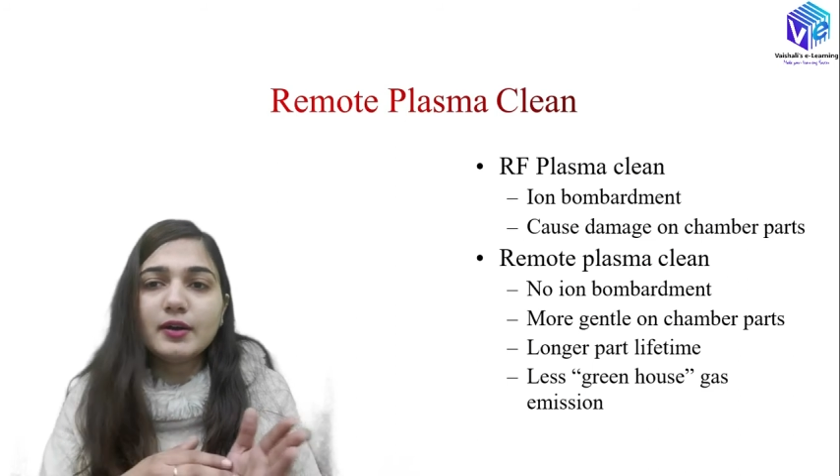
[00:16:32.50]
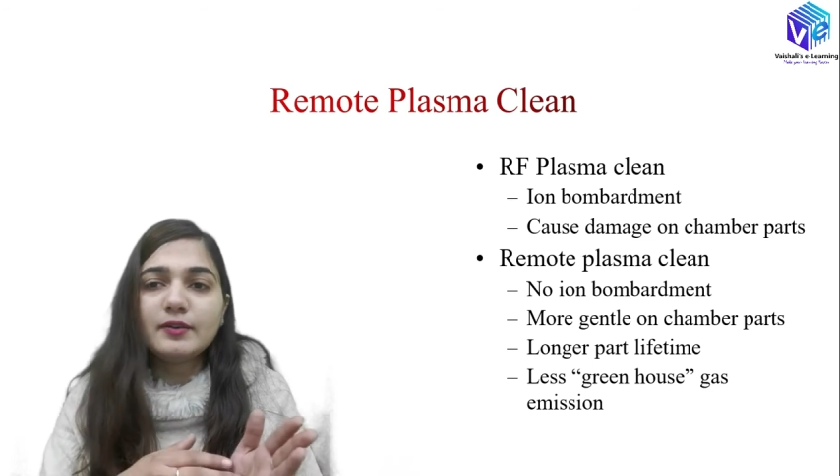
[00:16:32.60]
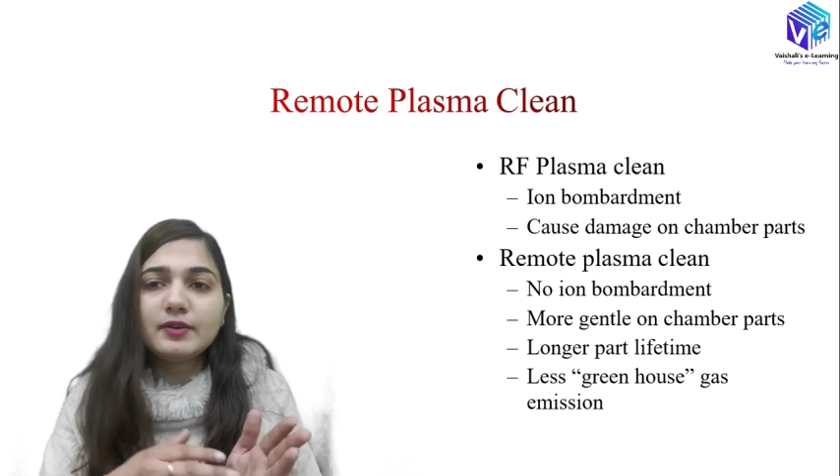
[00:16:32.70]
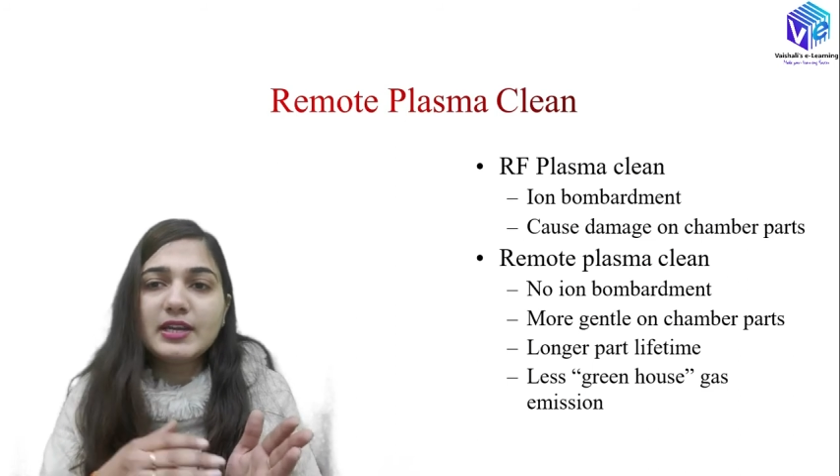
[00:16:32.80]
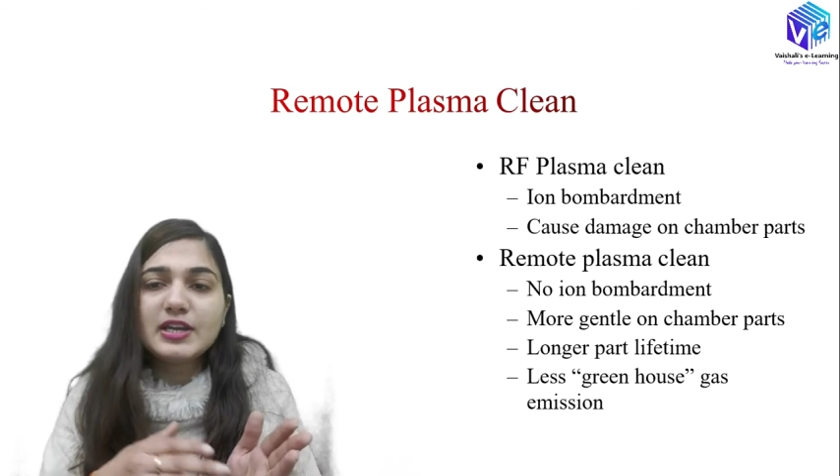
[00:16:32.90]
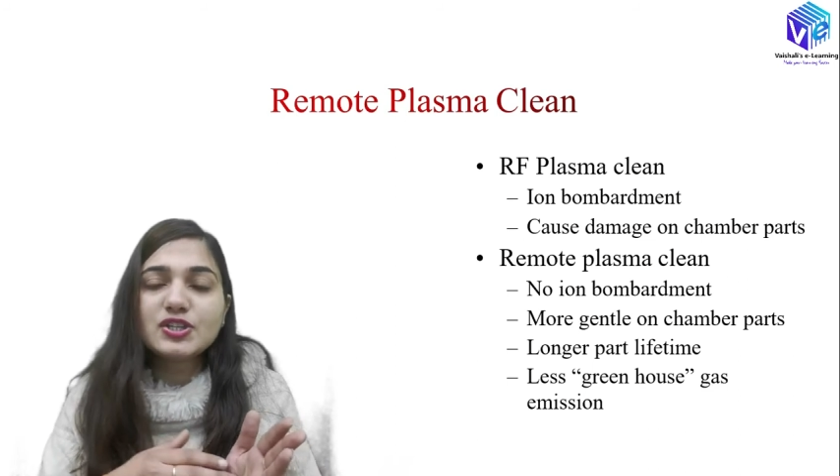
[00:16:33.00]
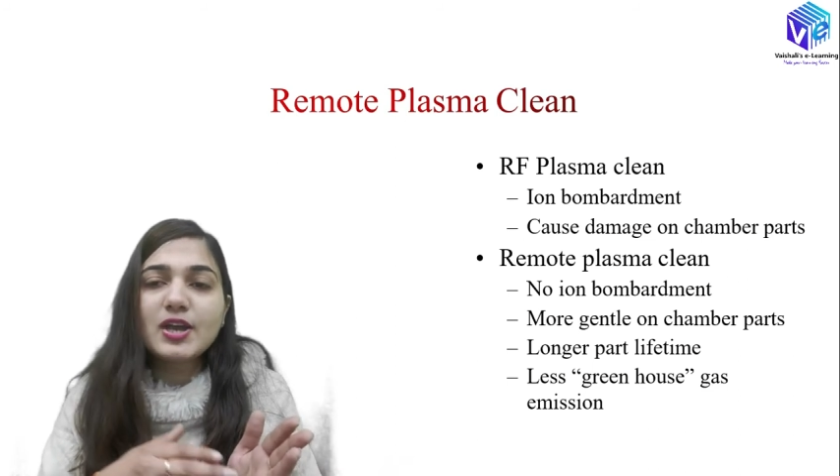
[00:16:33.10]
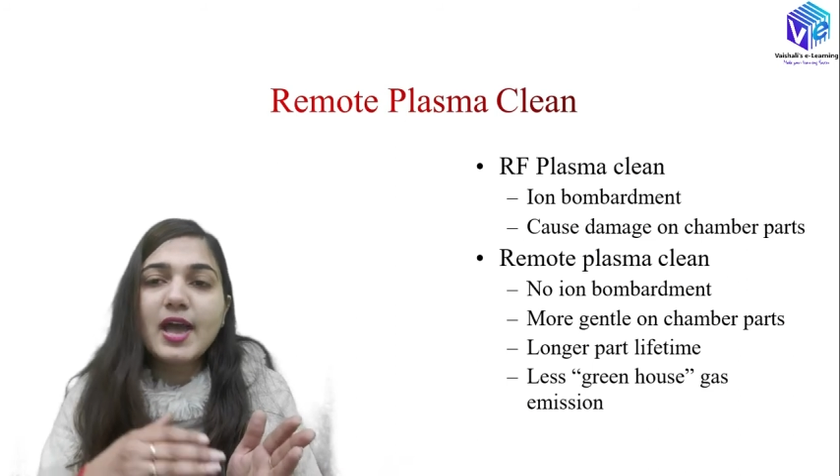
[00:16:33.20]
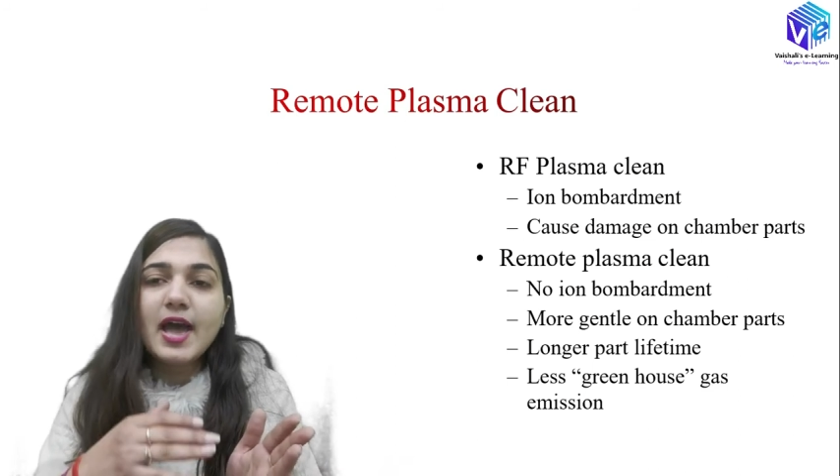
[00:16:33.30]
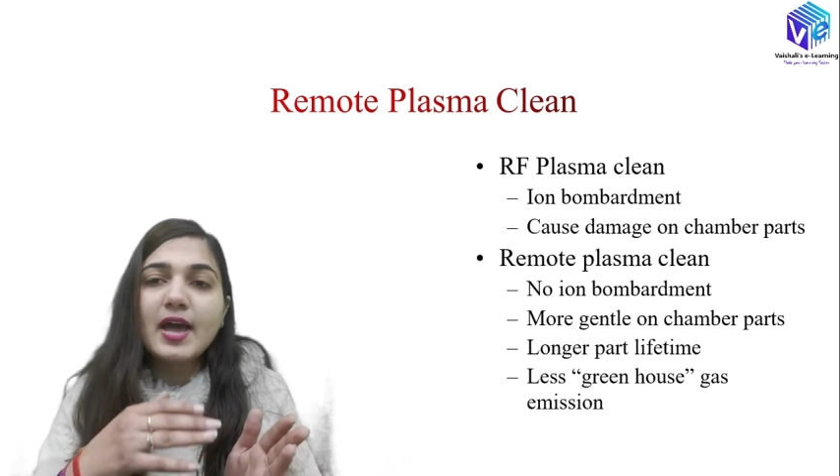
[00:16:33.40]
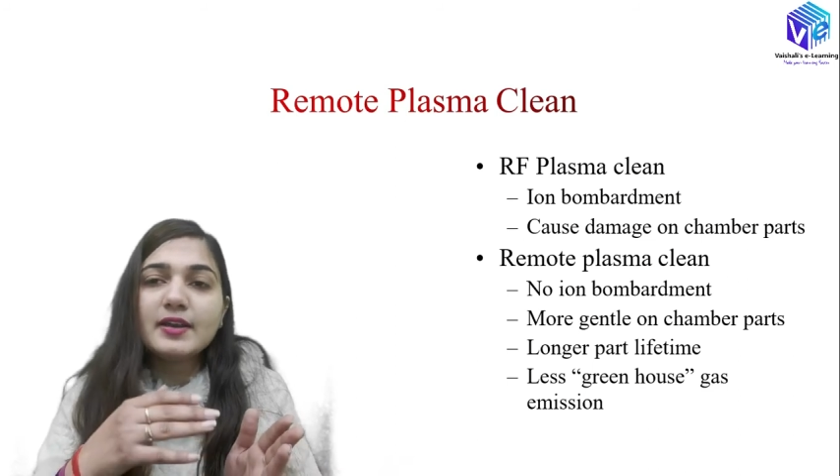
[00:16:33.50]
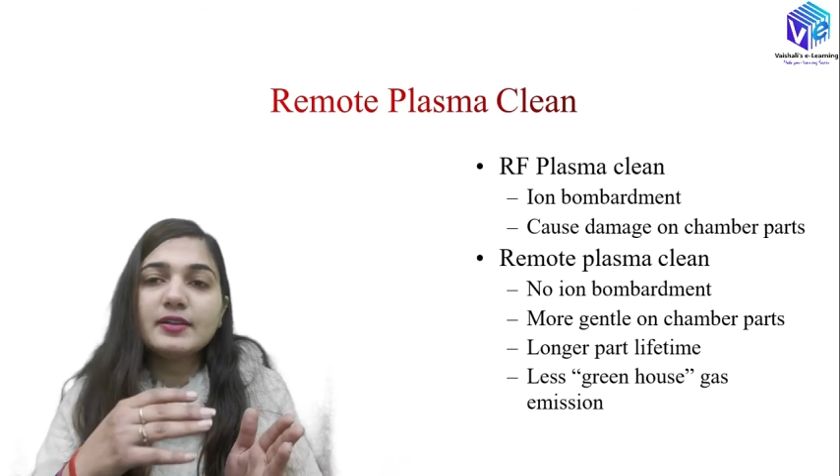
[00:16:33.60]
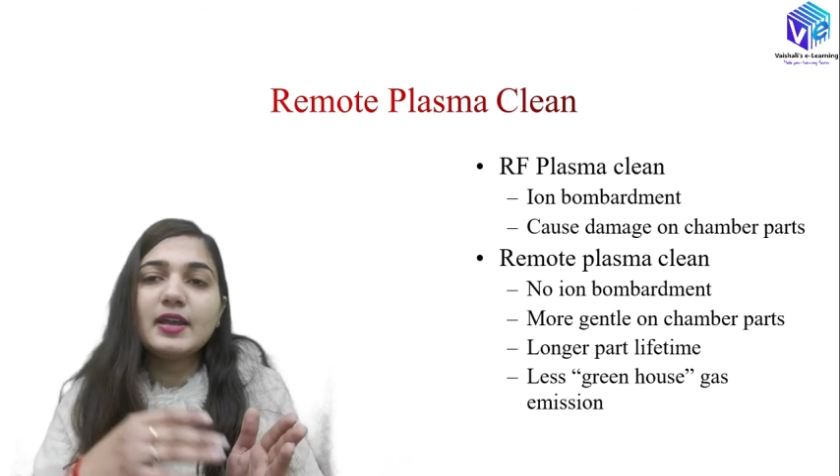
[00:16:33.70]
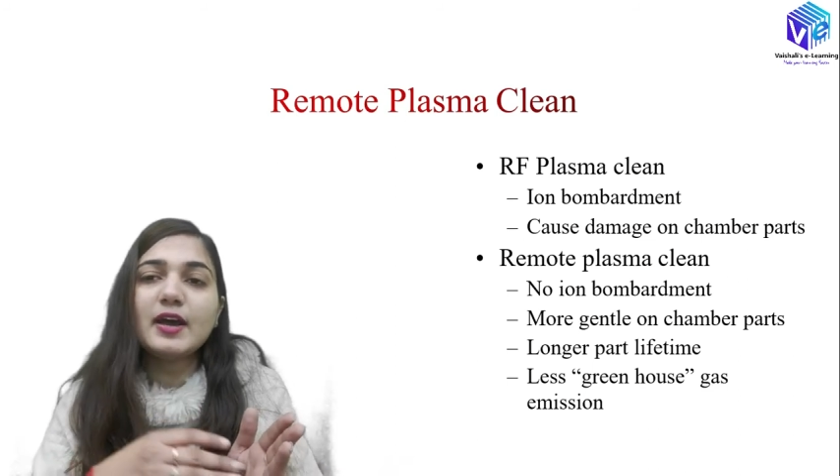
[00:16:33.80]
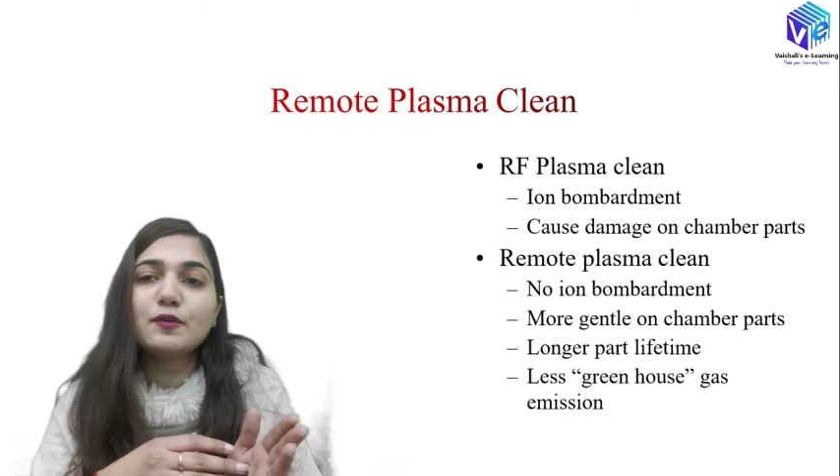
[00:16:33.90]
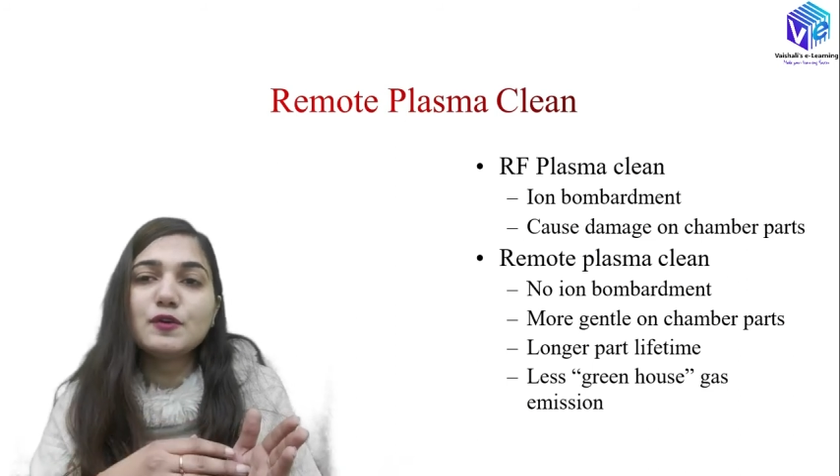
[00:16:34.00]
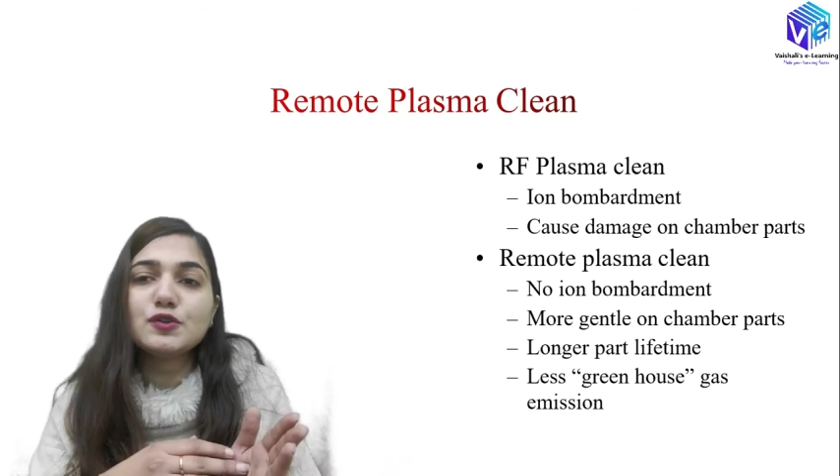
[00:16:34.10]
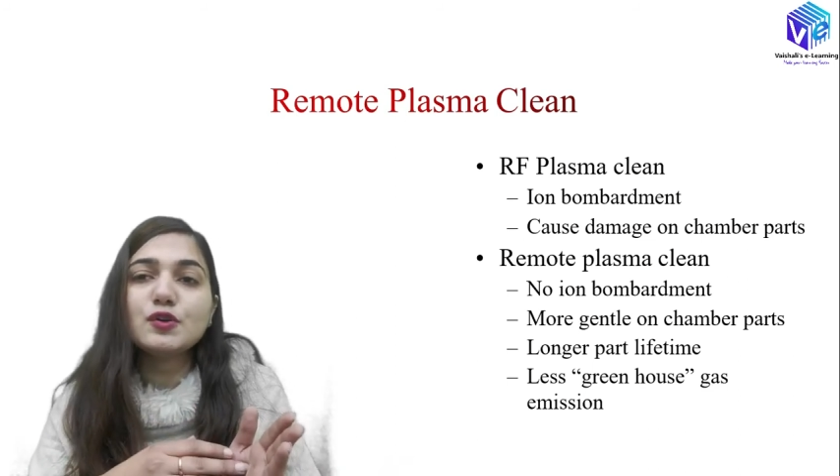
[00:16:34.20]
reach, and they are going